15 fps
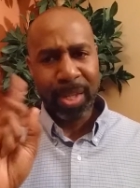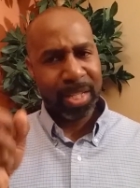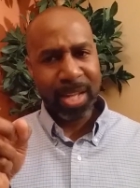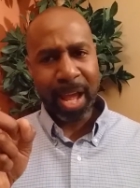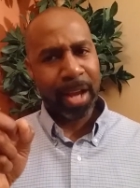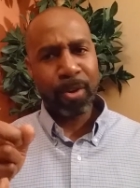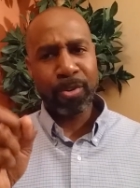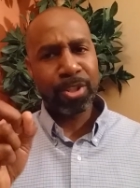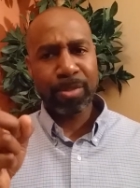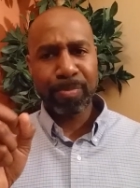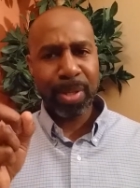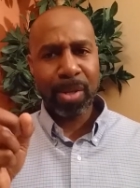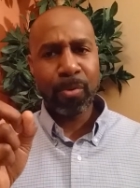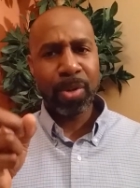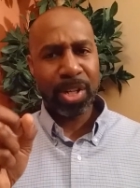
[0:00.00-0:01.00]
He's not going to
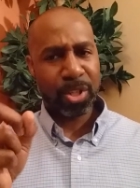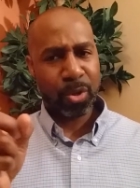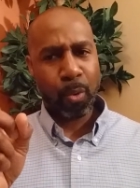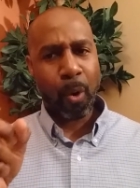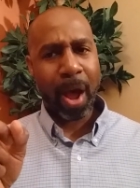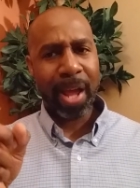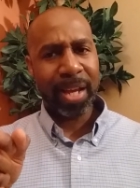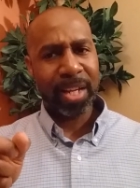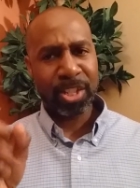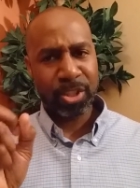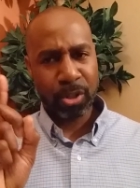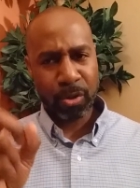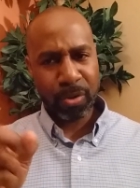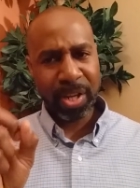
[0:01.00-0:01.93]
speak when it's quiet because you're